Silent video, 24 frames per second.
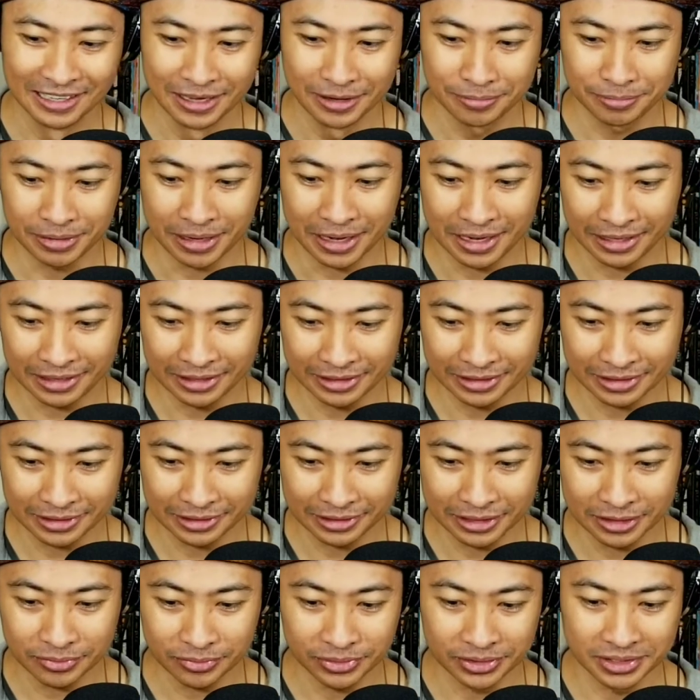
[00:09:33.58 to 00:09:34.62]
pocket
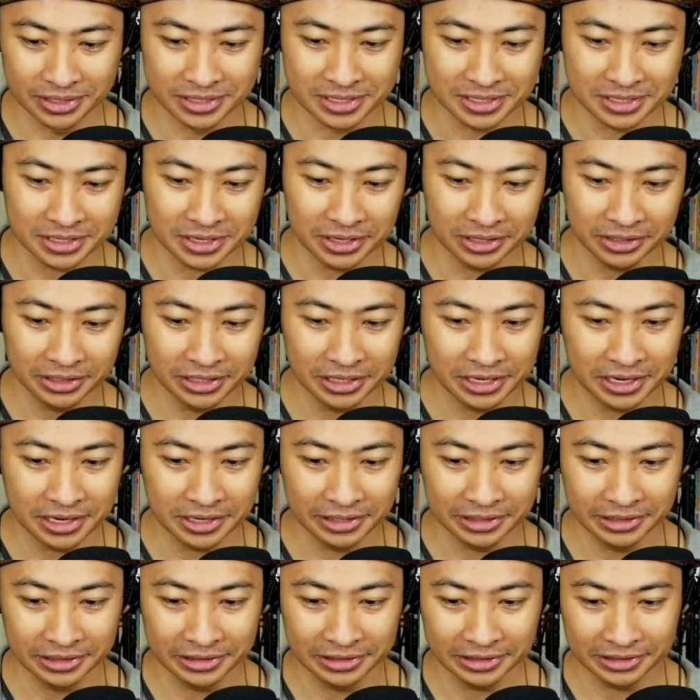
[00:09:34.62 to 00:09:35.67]
clip with a scully on
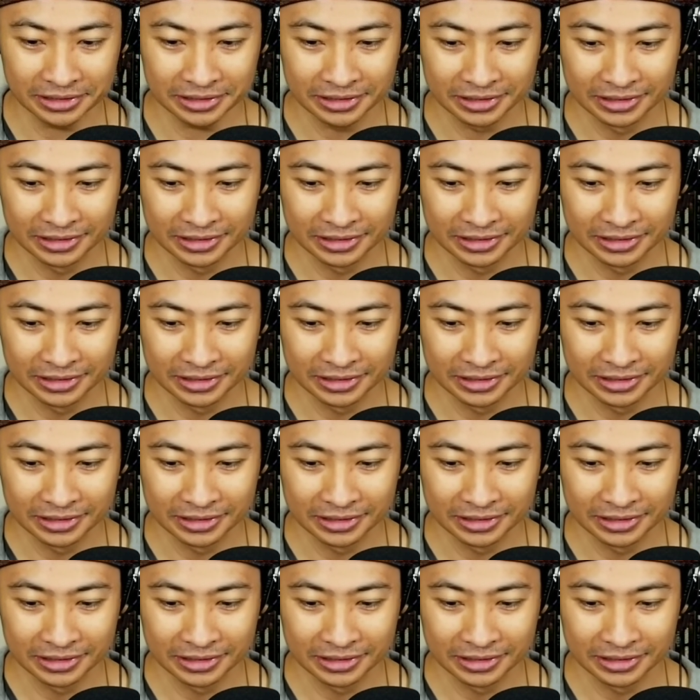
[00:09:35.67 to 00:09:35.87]
it,